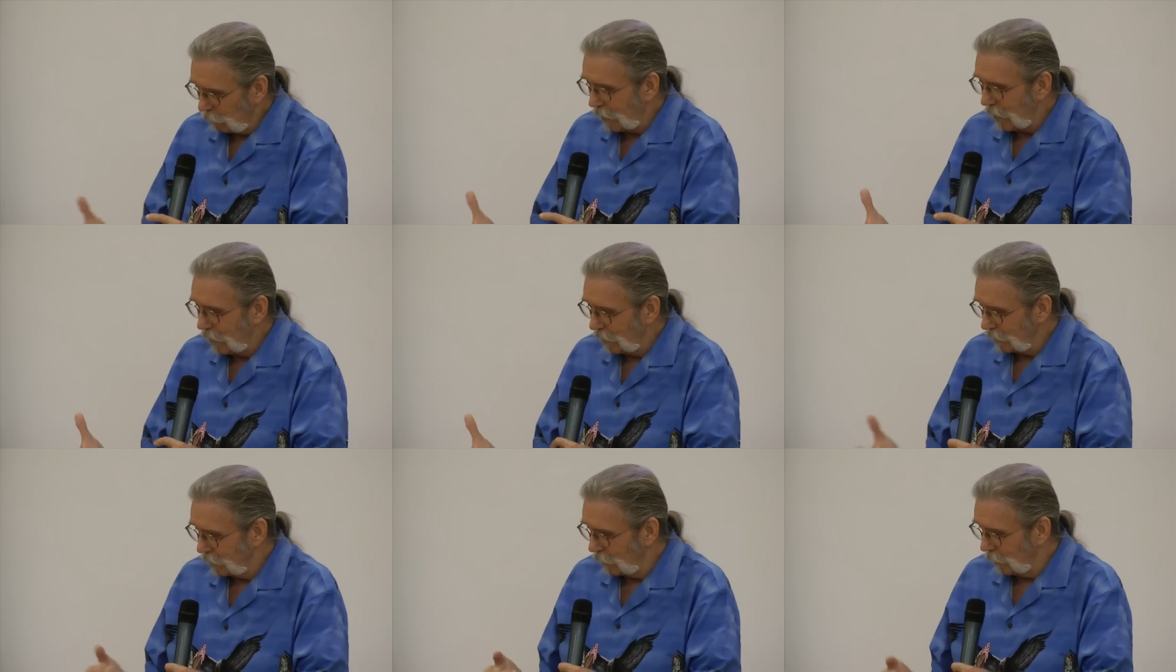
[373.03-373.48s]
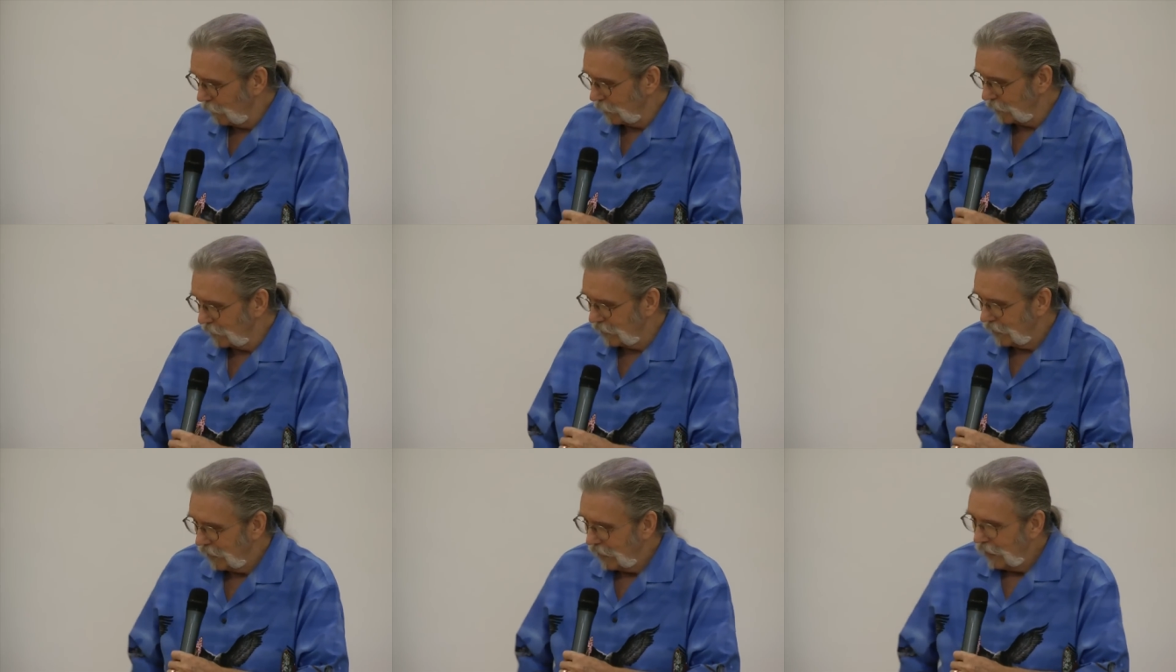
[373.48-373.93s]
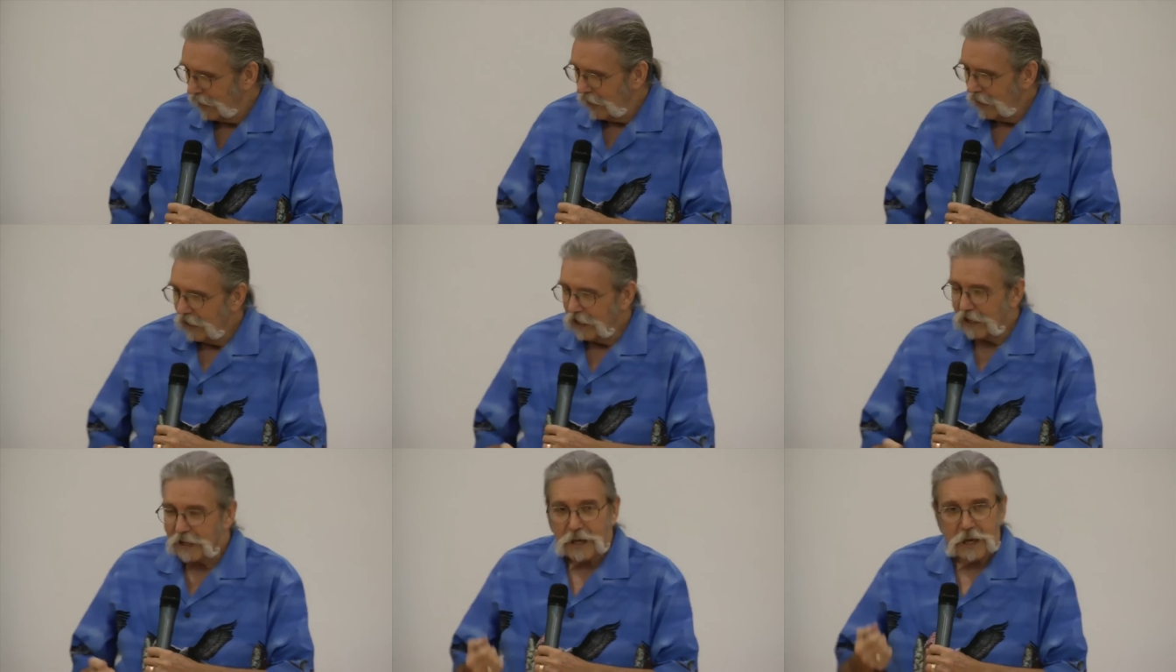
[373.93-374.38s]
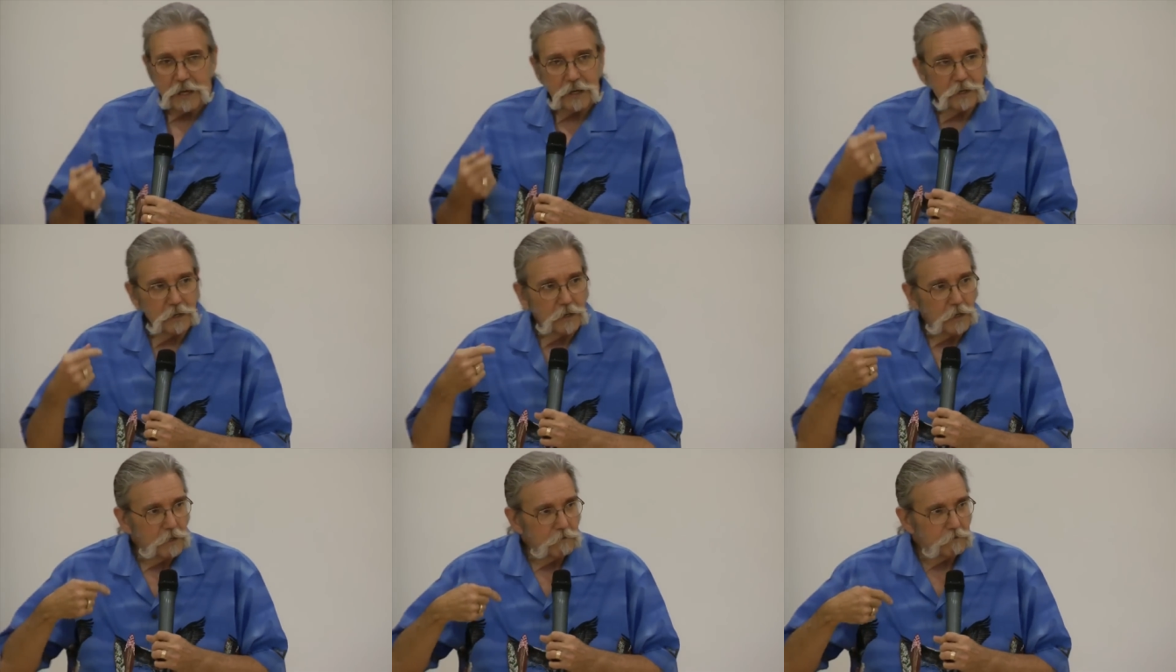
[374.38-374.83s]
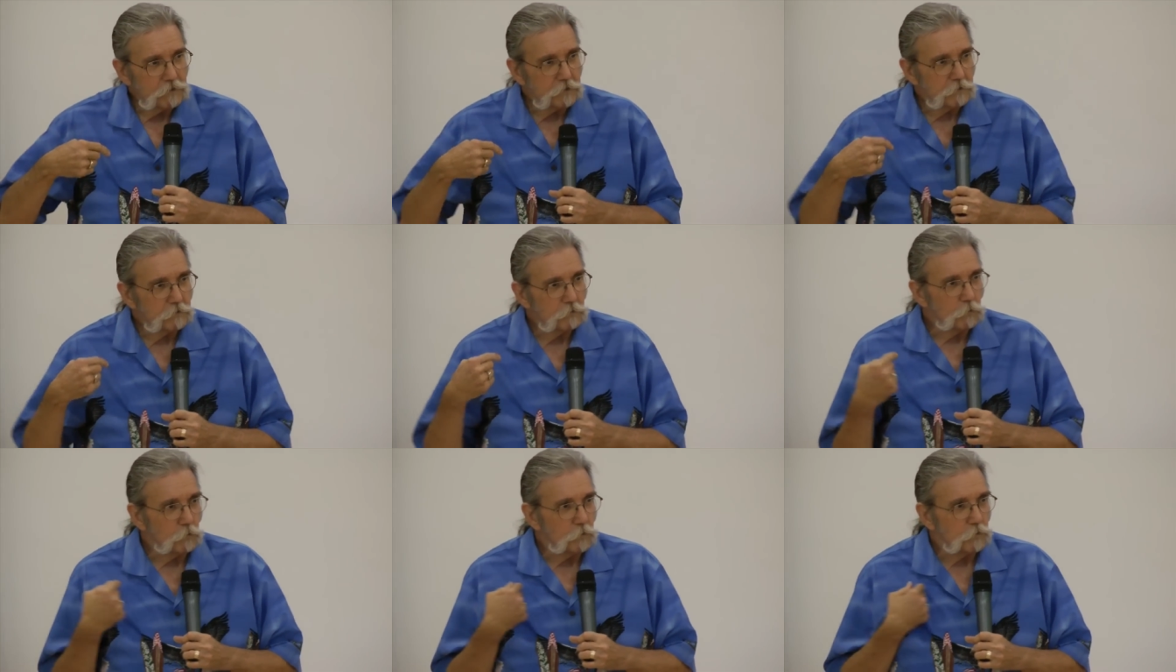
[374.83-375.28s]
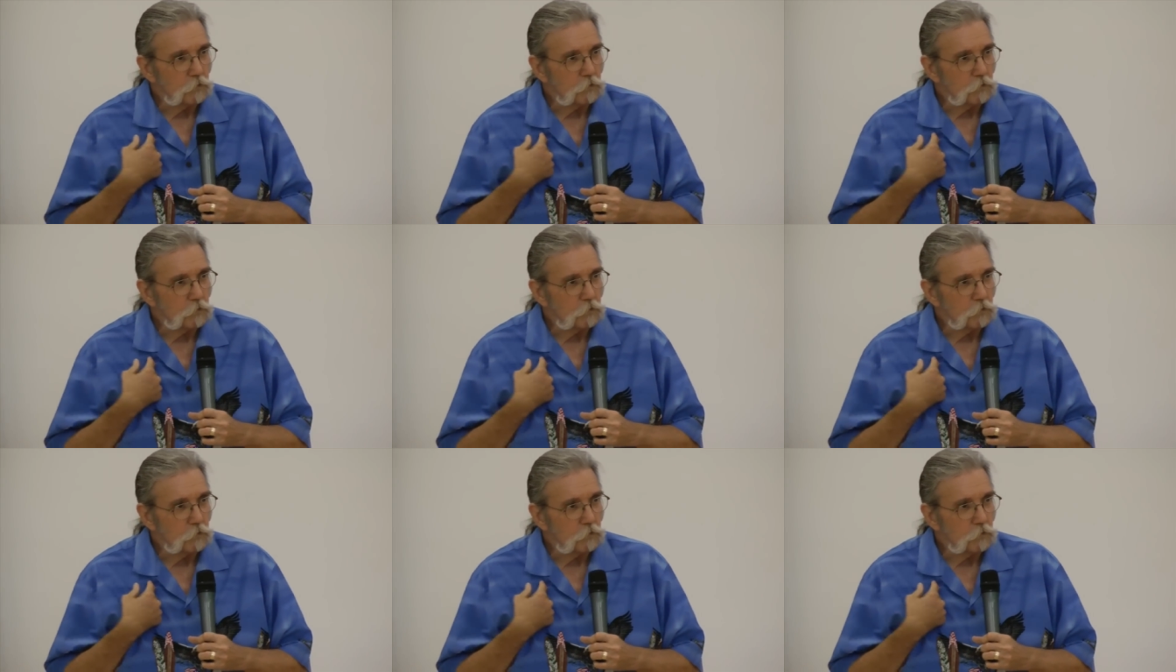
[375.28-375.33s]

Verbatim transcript: brown dog, and it had 11,